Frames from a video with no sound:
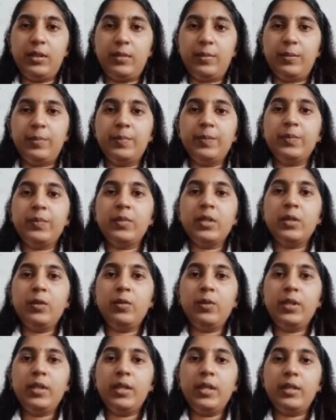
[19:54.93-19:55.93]
Looking at the
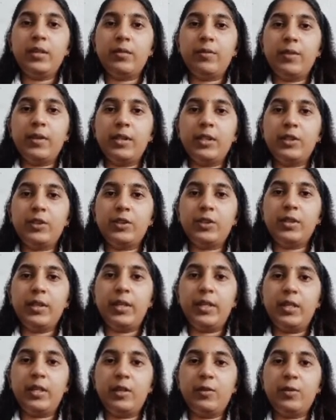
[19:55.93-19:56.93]
financial and
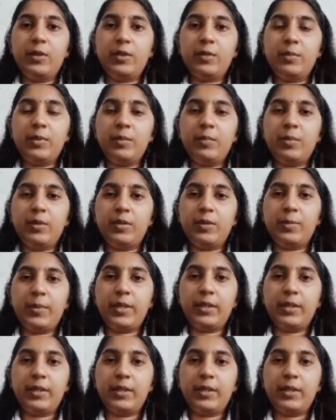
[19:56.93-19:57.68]
investment perspective,